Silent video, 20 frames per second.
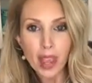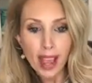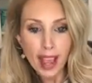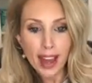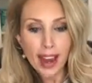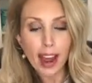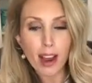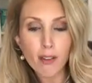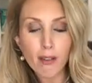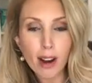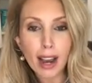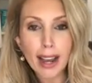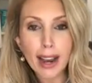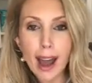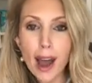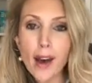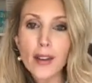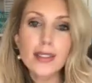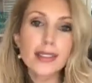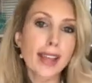And I write
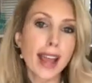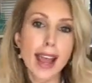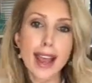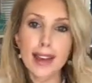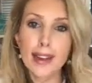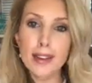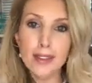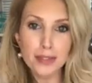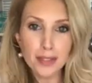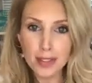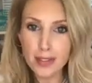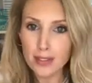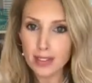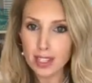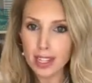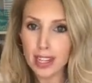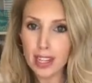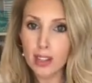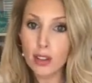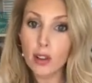out 10 to
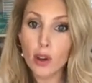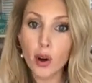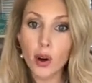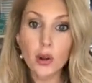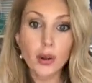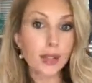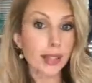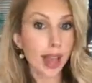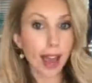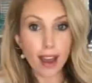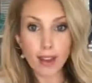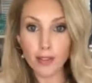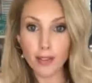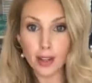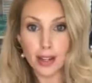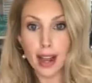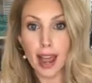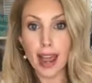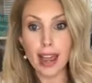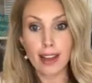15 goals
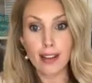every day.